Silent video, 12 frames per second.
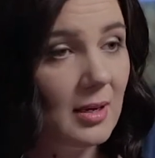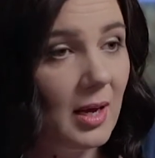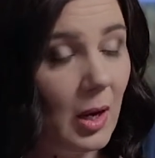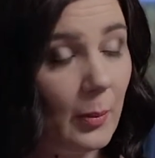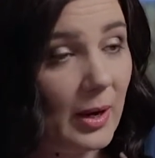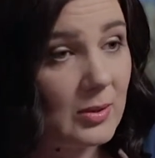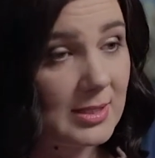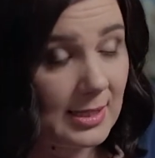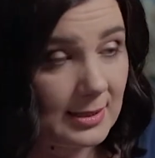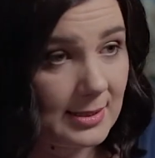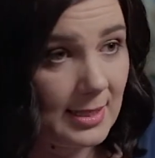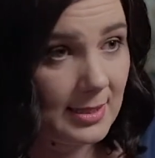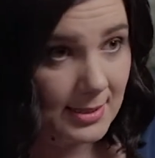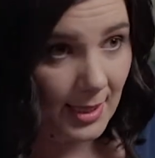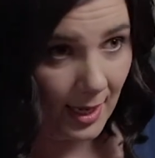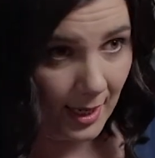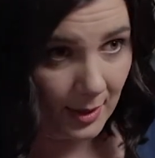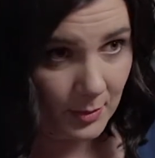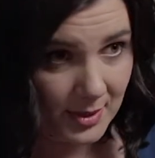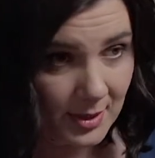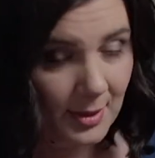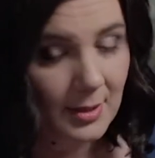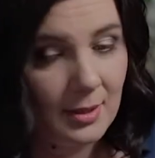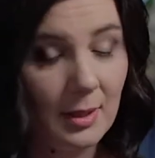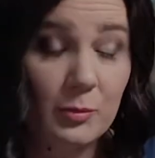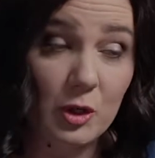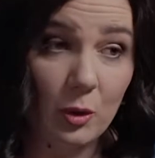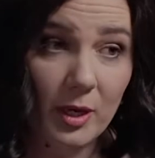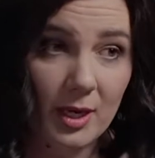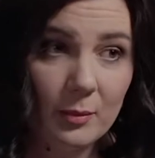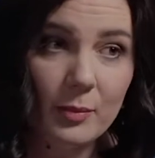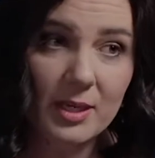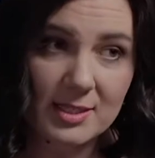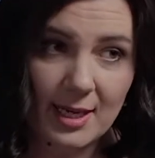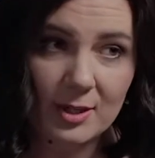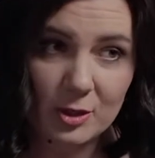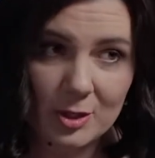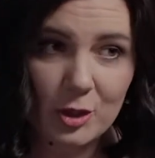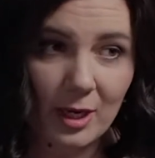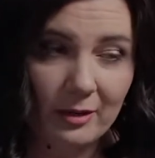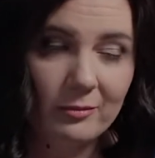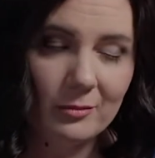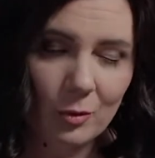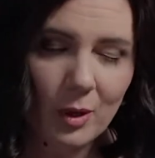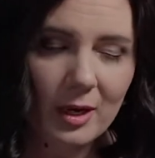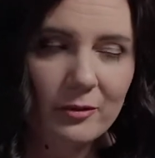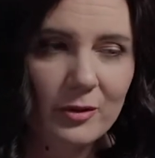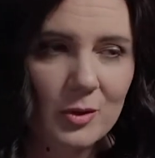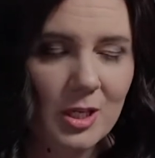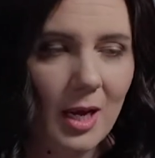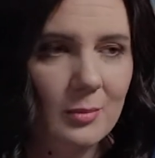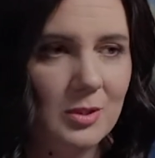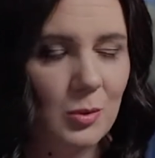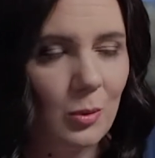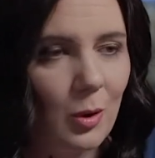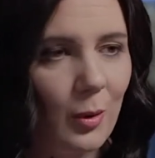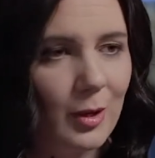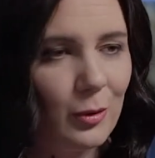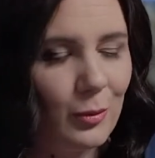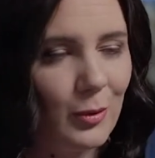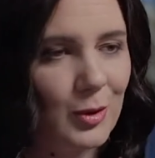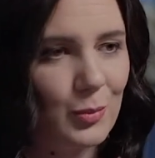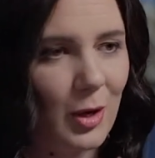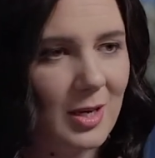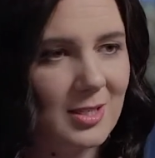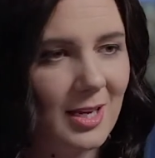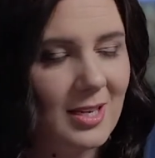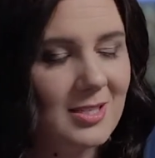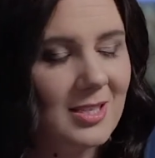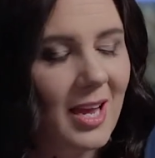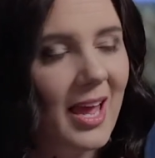about 16 times. I'm joking, but it's actually checked quite a few times as we're going through this process.